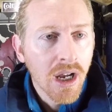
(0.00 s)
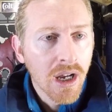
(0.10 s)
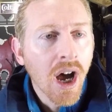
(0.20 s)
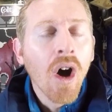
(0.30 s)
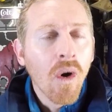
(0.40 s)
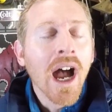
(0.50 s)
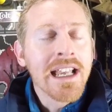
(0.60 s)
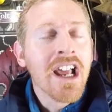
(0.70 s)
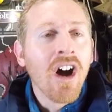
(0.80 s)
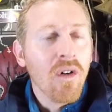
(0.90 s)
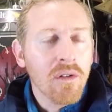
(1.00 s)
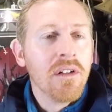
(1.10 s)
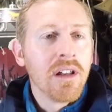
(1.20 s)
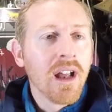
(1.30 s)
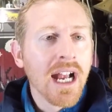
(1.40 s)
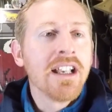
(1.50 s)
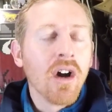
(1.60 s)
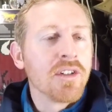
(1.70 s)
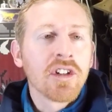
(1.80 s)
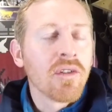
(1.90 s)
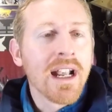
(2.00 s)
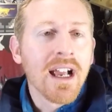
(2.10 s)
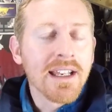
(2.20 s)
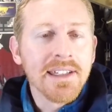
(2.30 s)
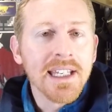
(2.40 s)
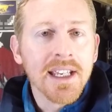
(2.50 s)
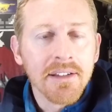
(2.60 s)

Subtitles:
Oh, I know. It's a great idea.